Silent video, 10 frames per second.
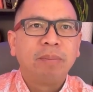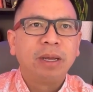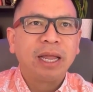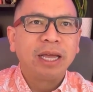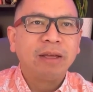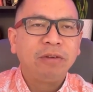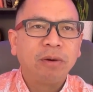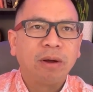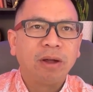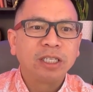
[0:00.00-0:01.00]
But like if
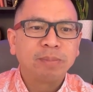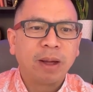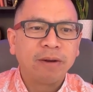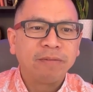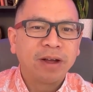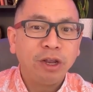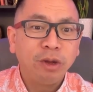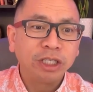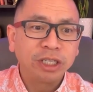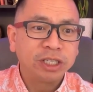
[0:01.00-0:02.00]
you're on Spotify,
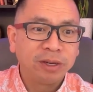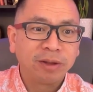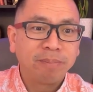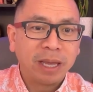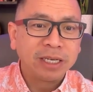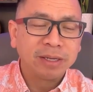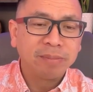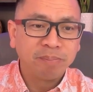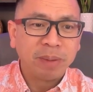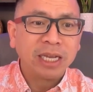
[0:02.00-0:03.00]
you can just look Ben's
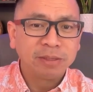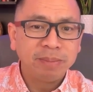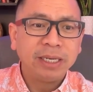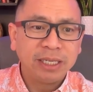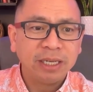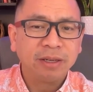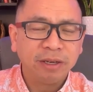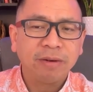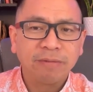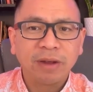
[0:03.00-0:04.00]
Big Deal.
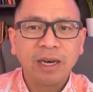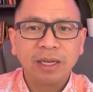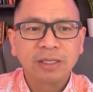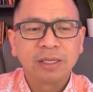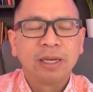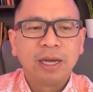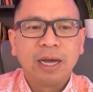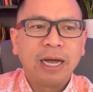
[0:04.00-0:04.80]
You can find us.